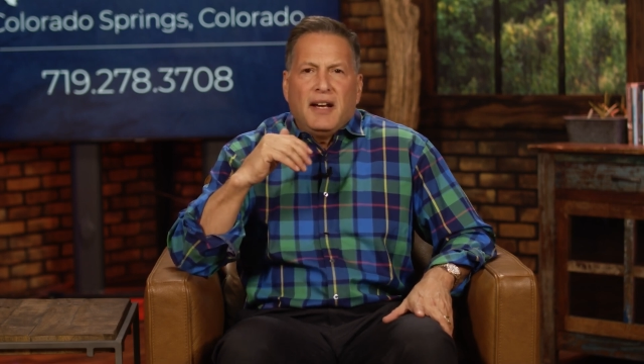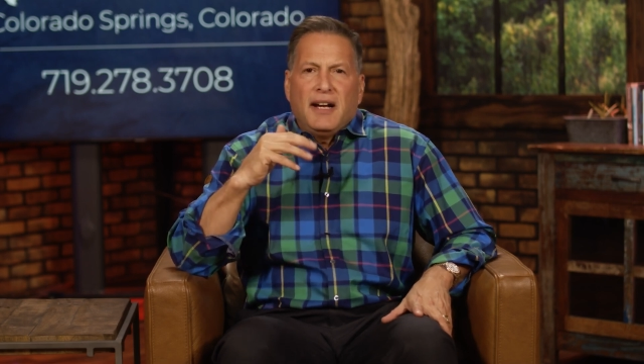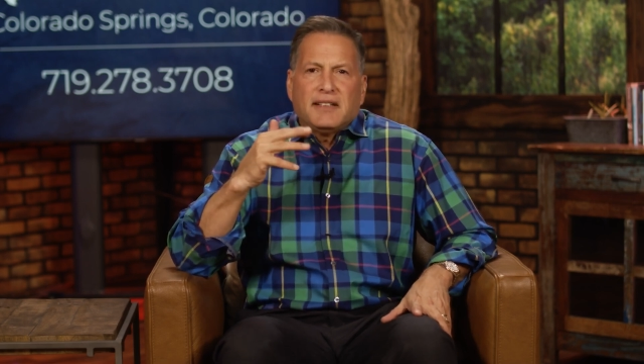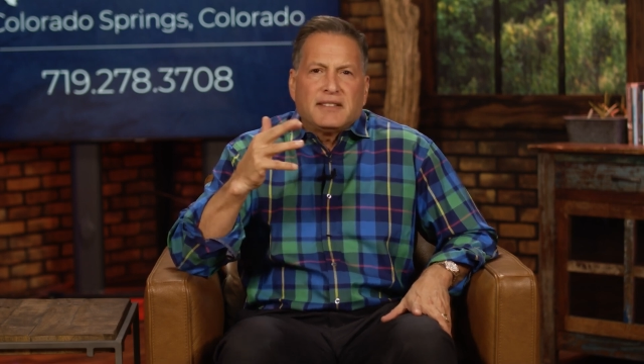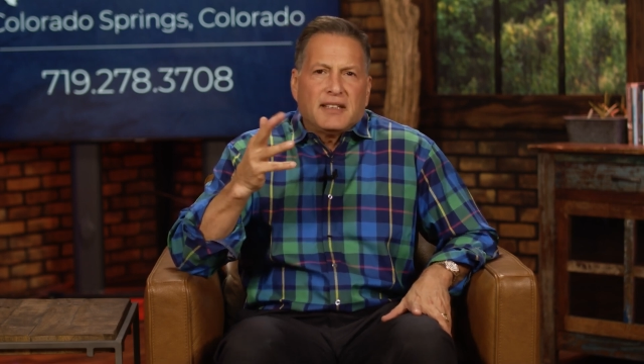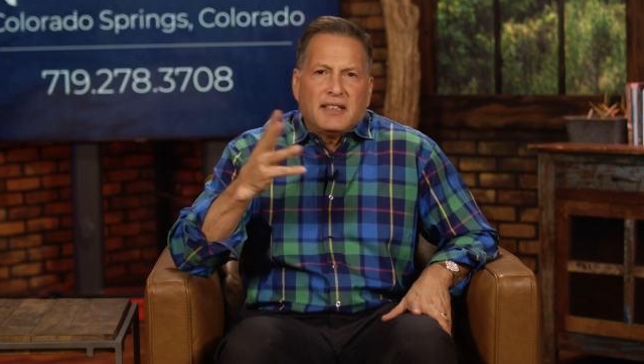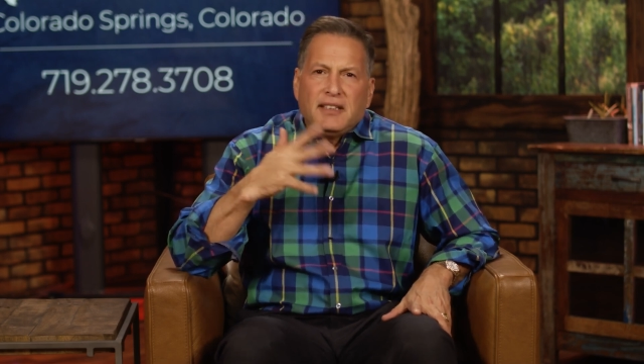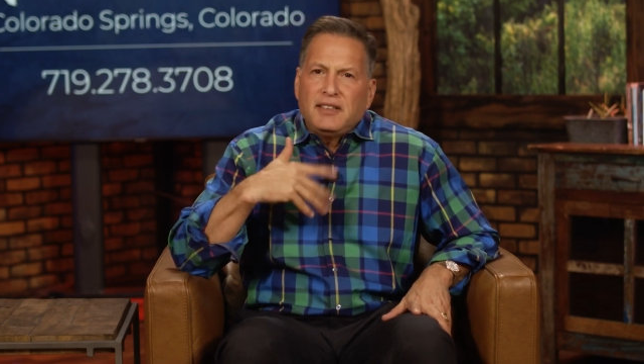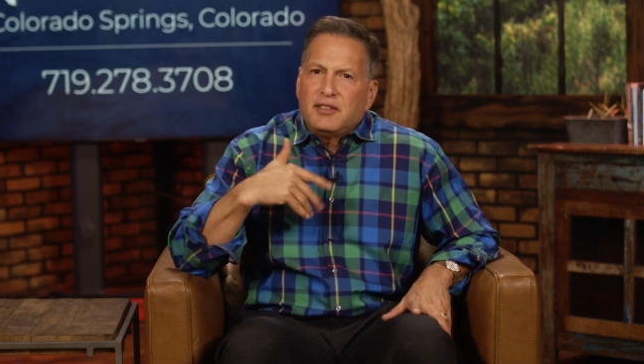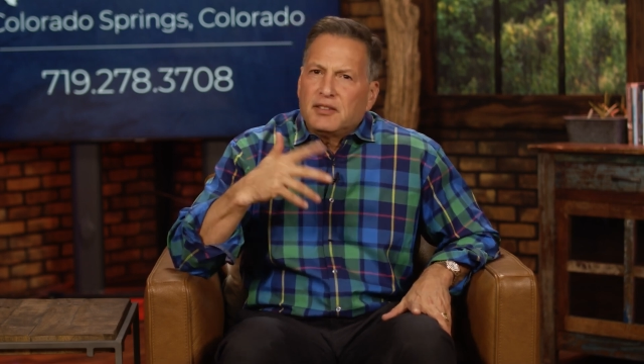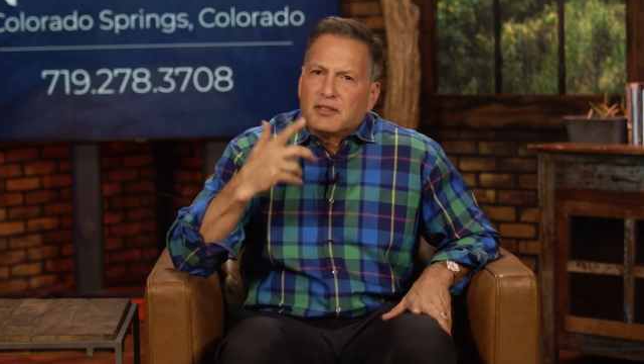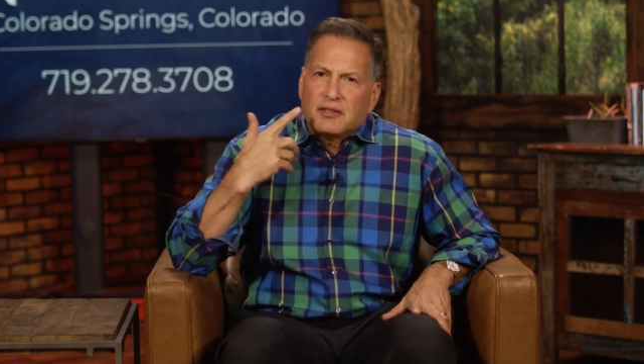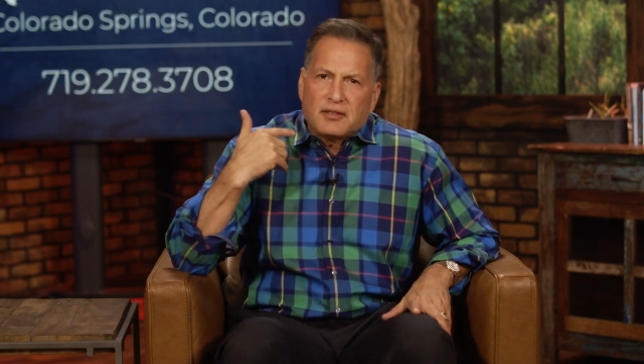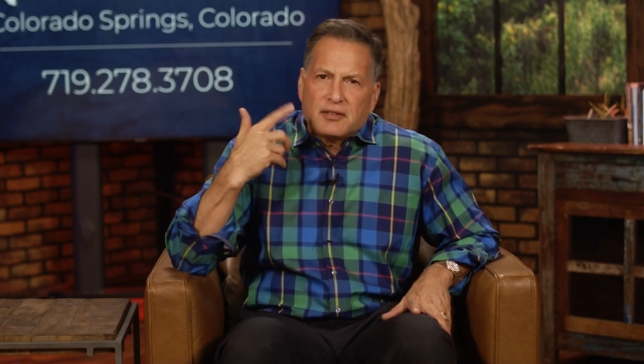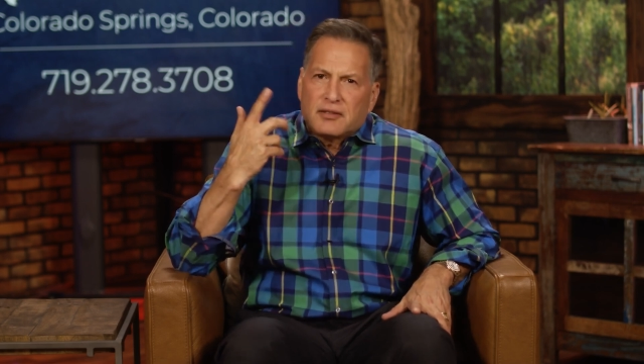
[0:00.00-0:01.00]
I said, I need
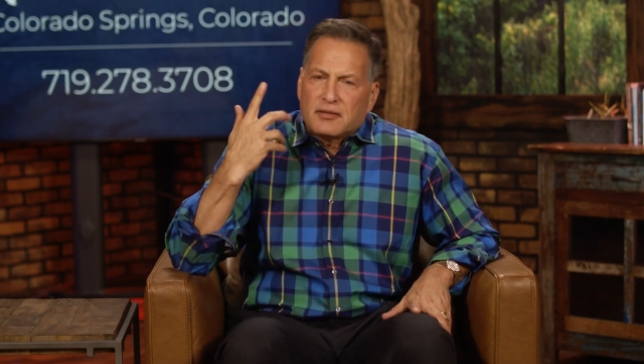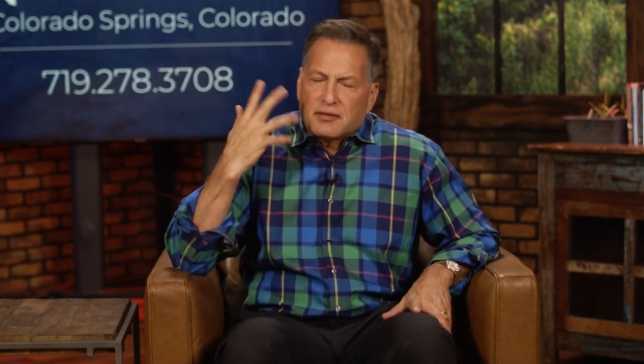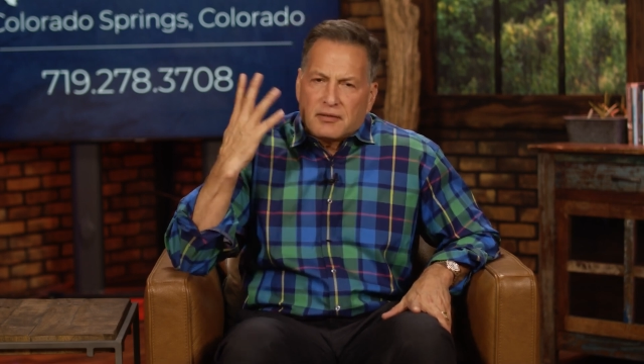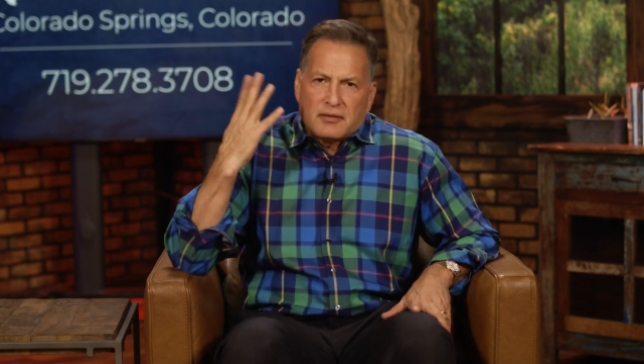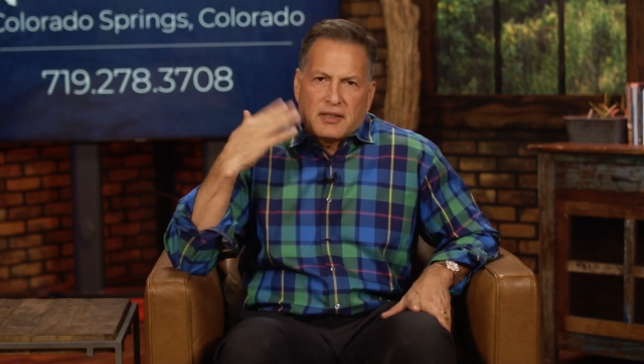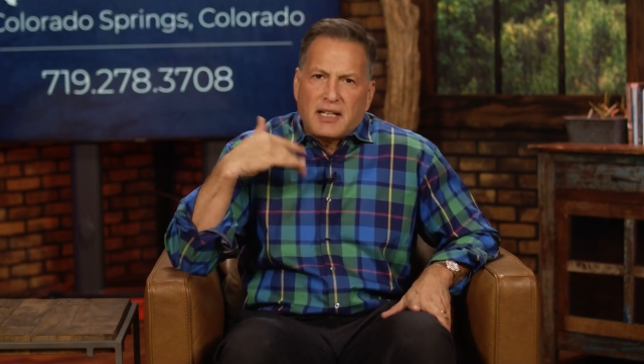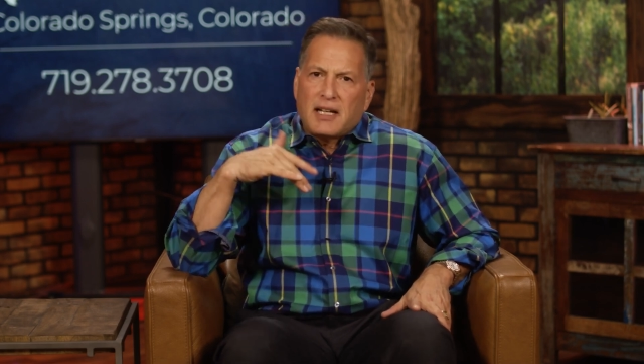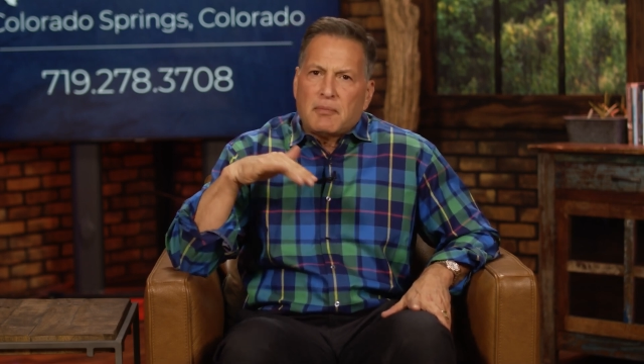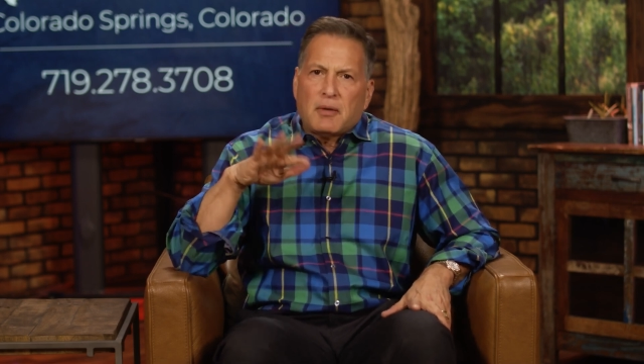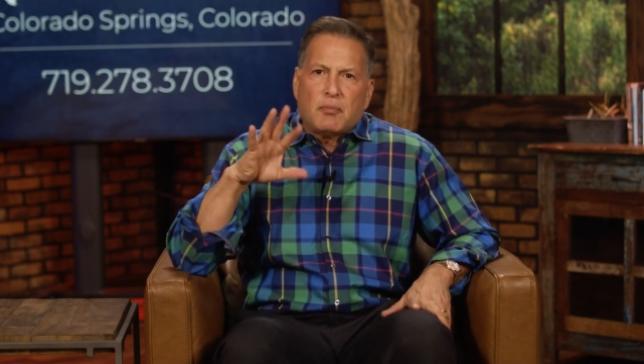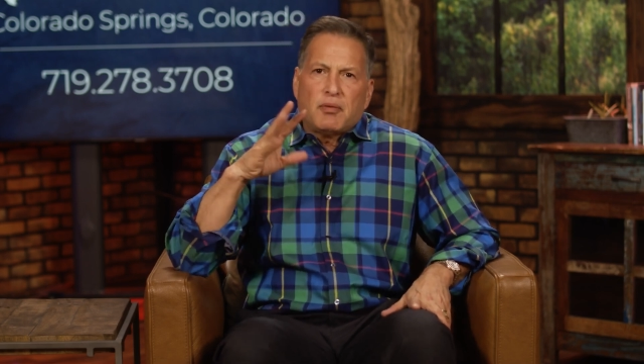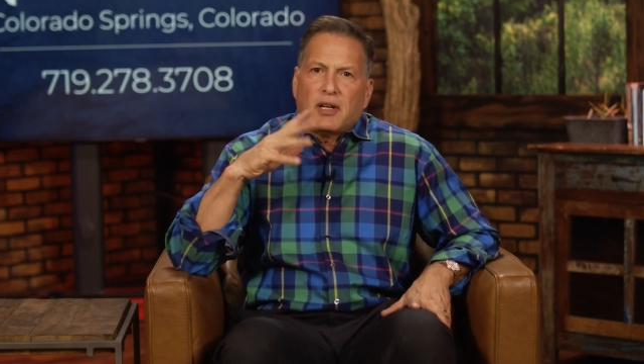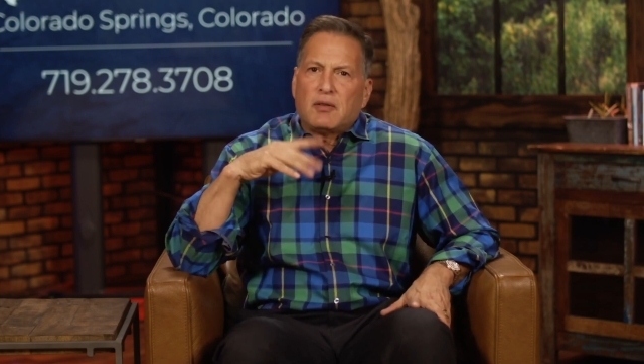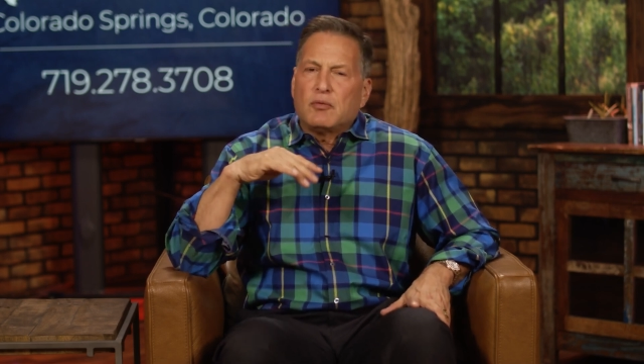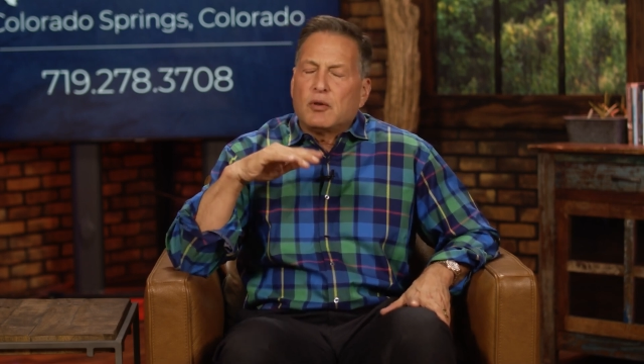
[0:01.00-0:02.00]
you to just scan my
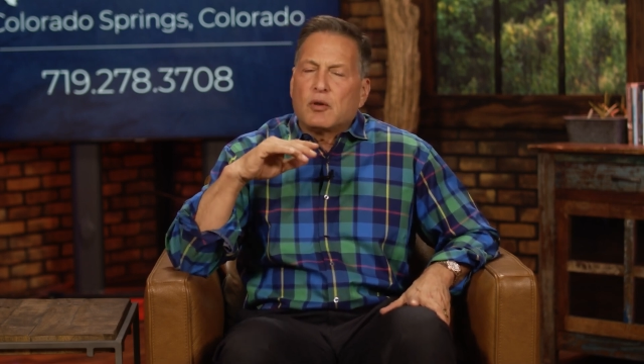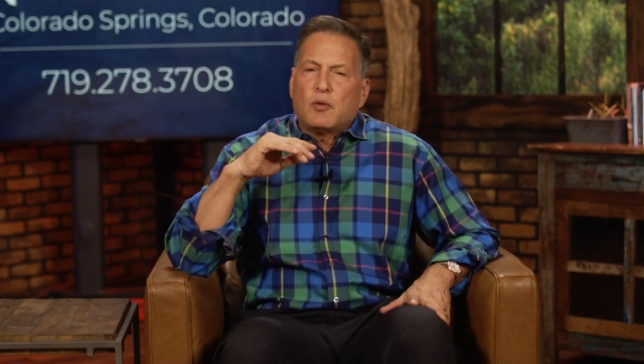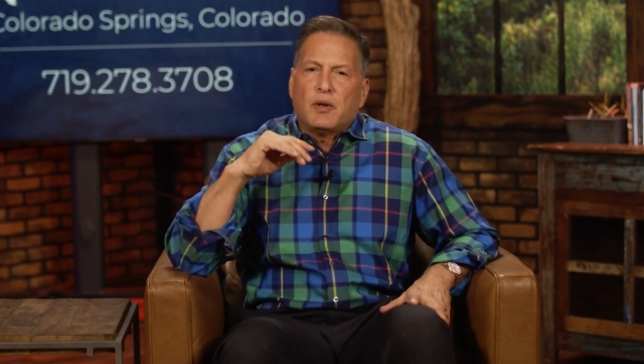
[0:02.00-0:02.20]
brain real